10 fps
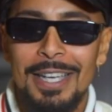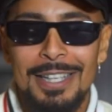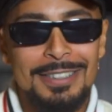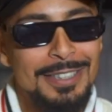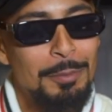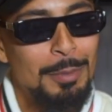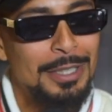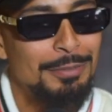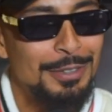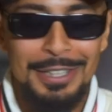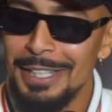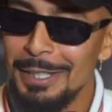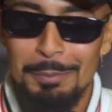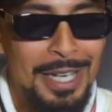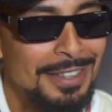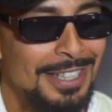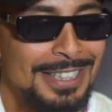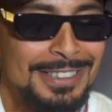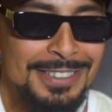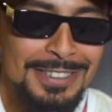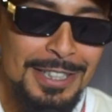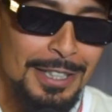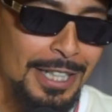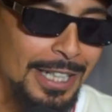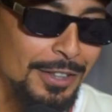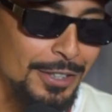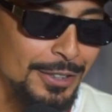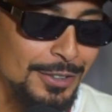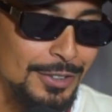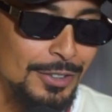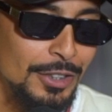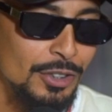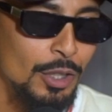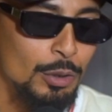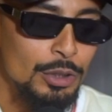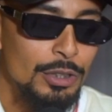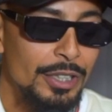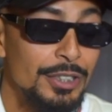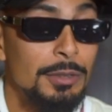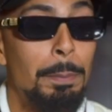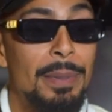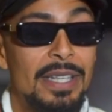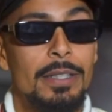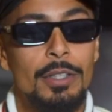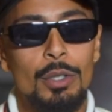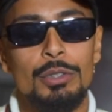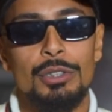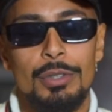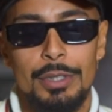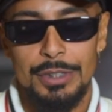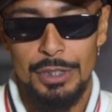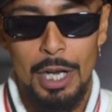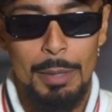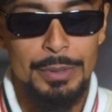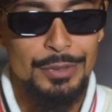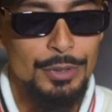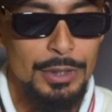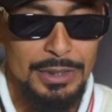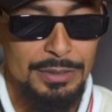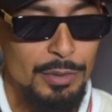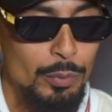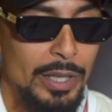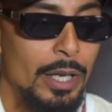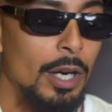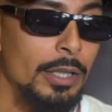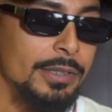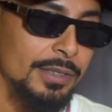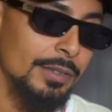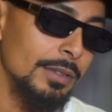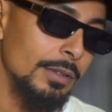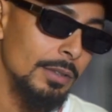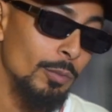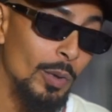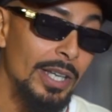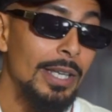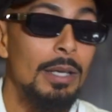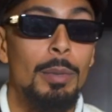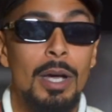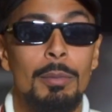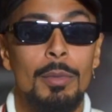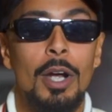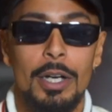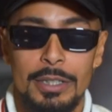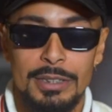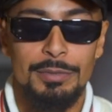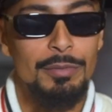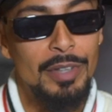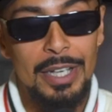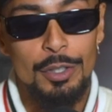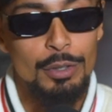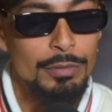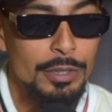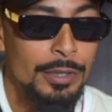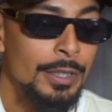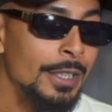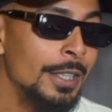Yeah, because I'm about to forget. My thing is that like there's been no shortage of opportunities for white artists and white hip hop artists from Vancouver